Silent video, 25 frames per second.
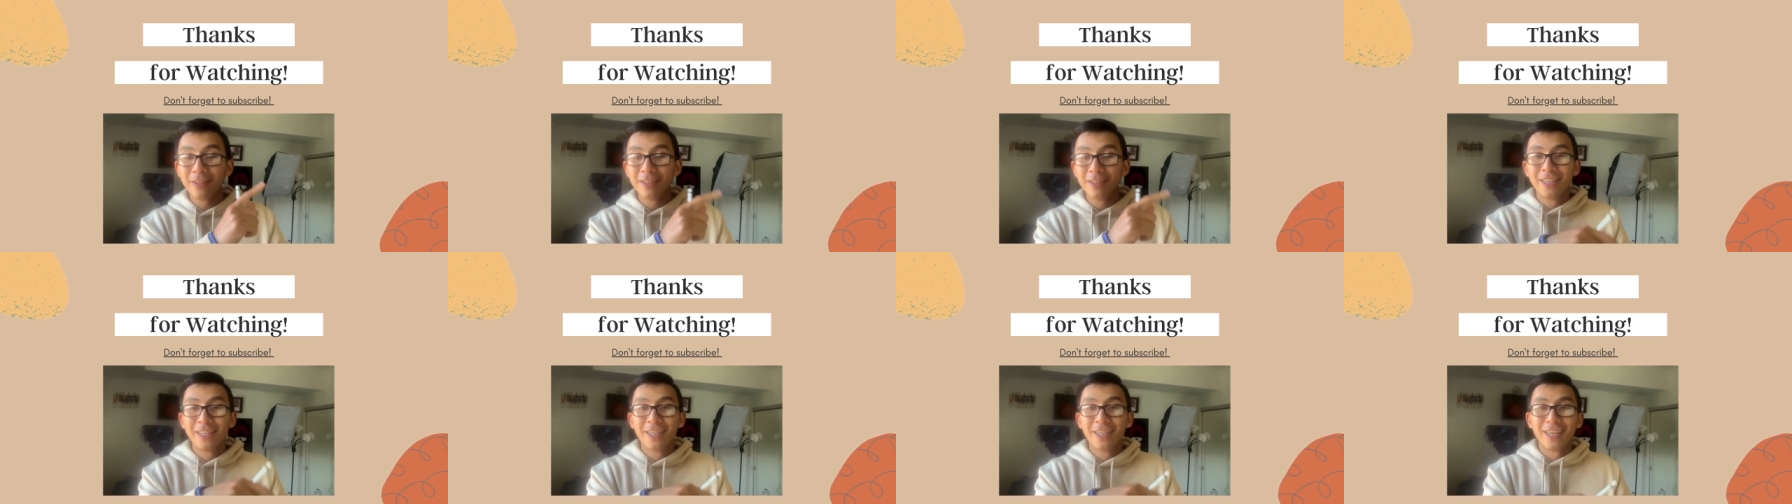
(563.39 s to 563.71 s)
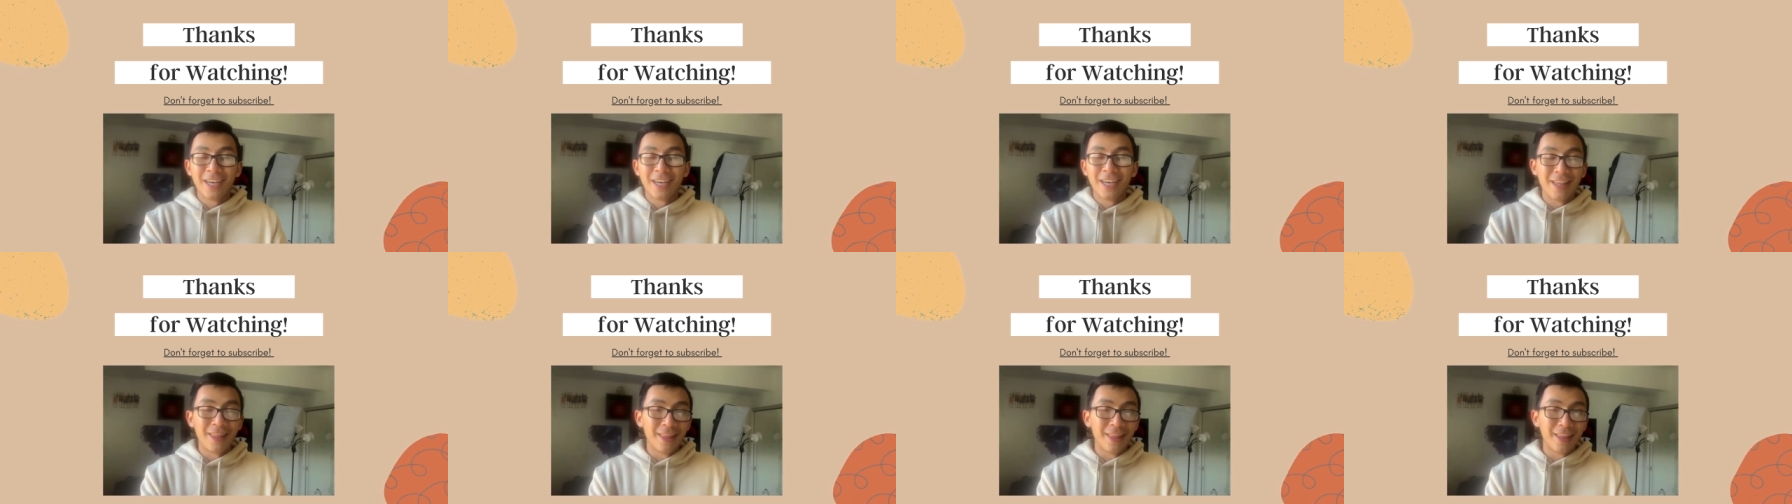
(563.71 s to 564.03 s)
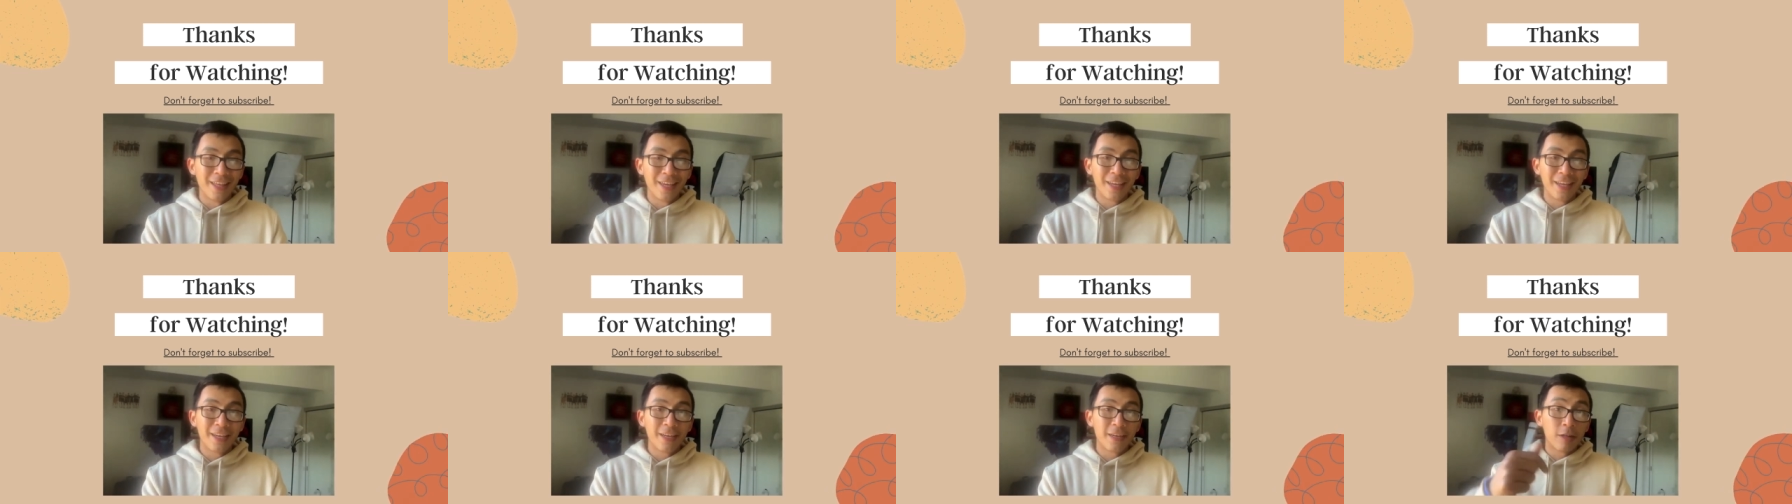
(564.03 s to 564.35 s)
And
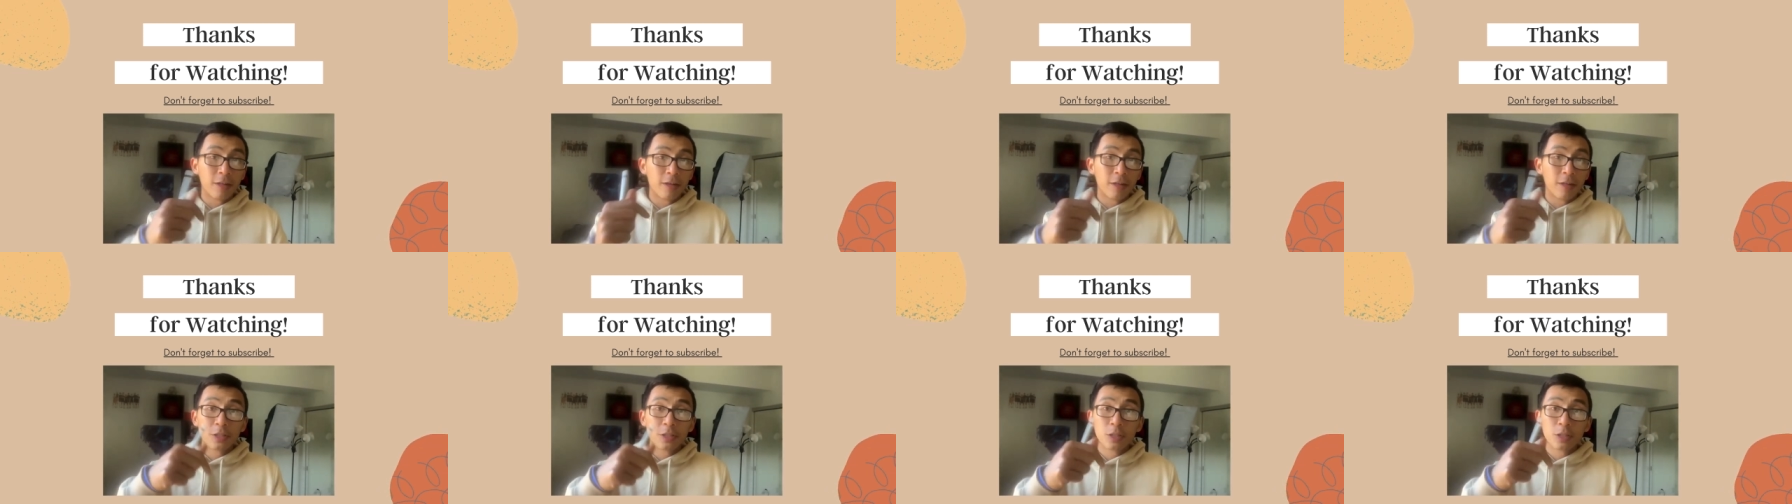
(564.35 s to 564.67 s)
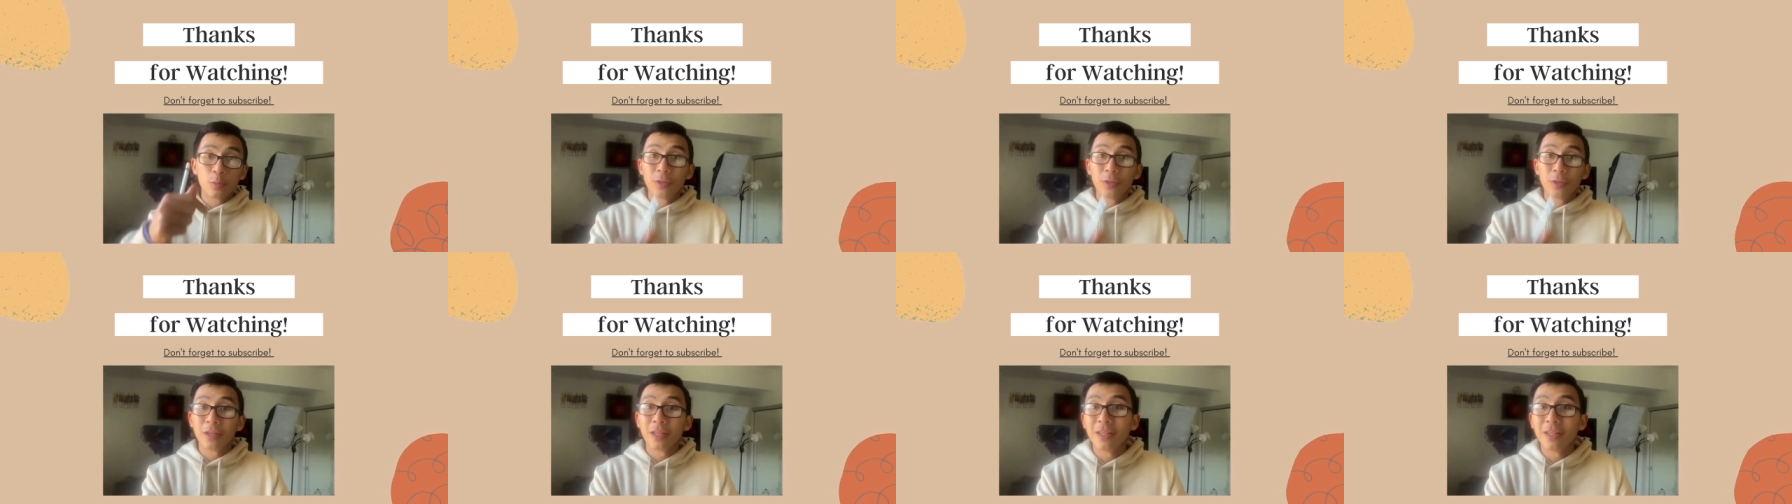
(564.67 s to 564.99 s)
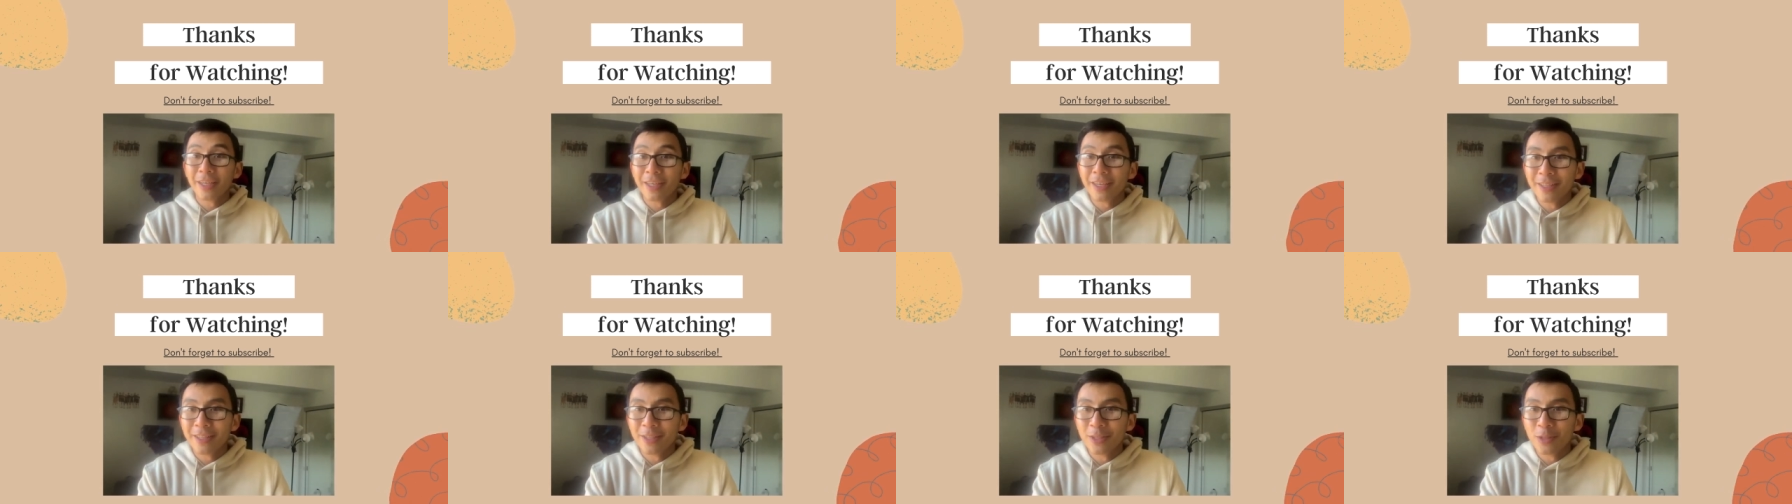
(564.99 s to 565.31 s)
then I'll also put the link in the
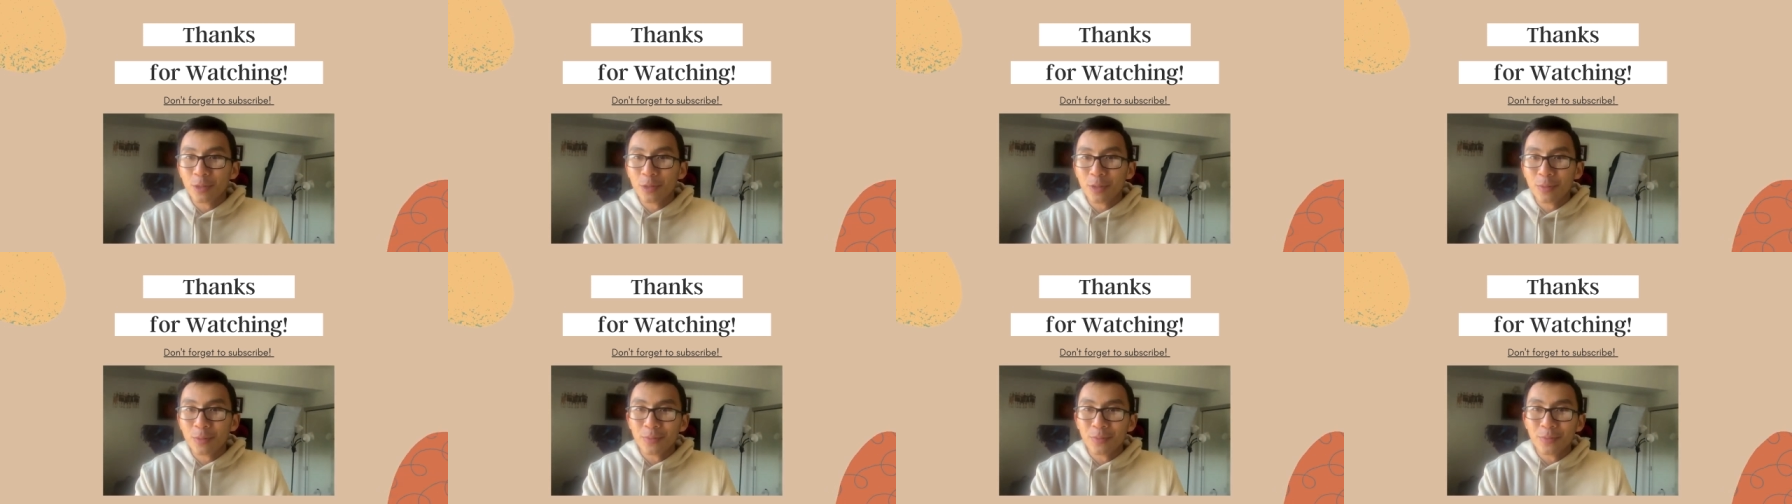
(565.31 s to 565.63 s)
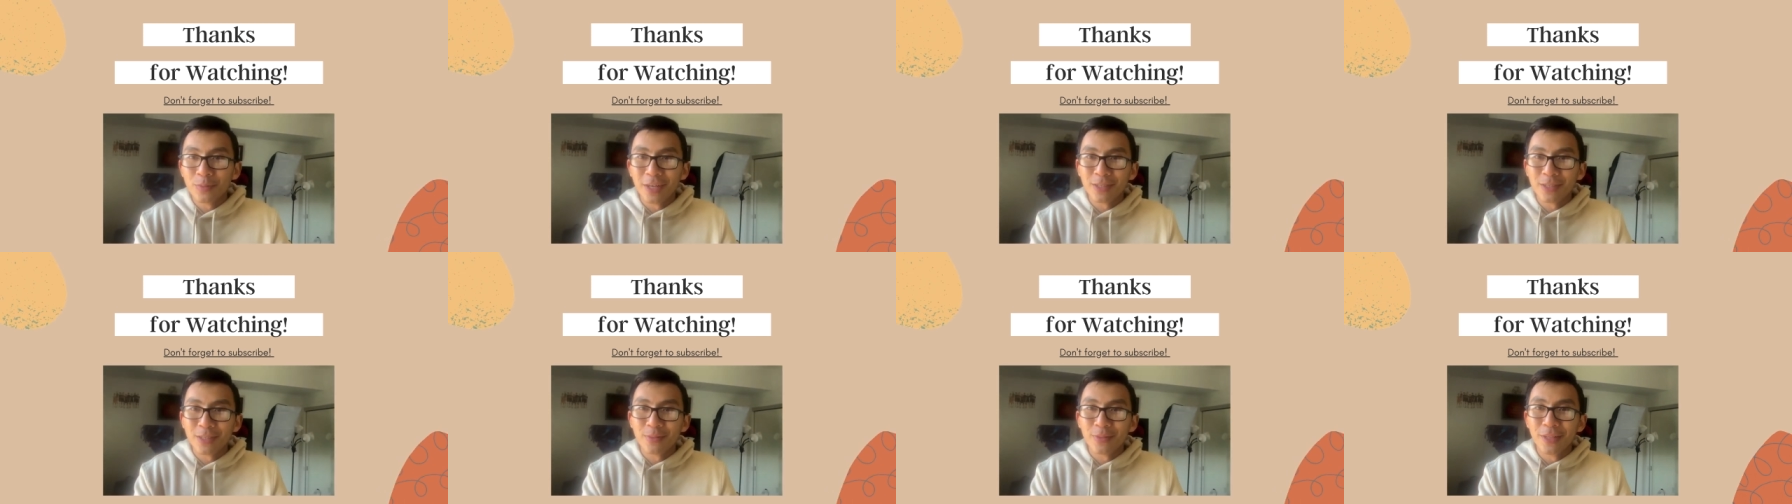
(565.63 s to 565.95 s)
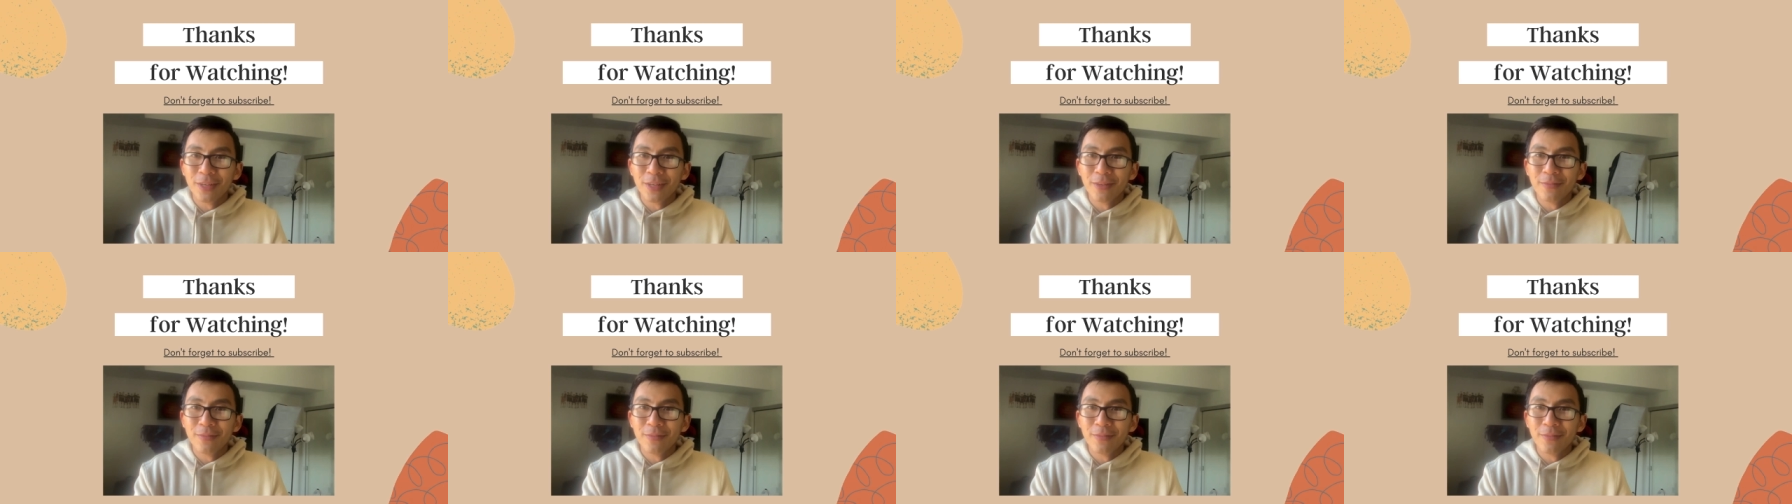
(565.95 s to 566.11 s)
description box below.